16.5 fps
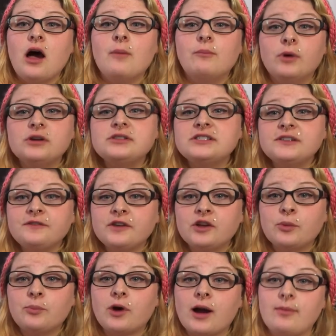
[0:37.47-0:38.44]
Most of
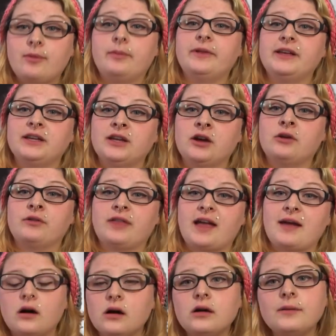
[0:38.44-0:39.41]
you probably know
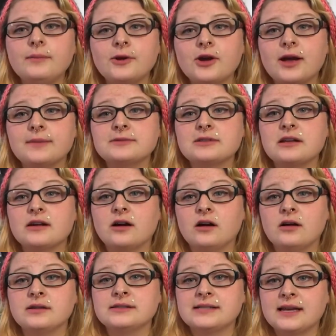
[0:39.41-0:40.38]
that all hermit crabs that are
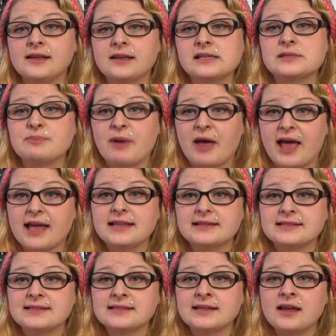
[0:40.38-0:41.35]
on sale as
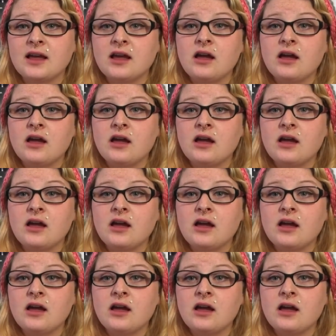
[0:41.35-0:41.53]
pets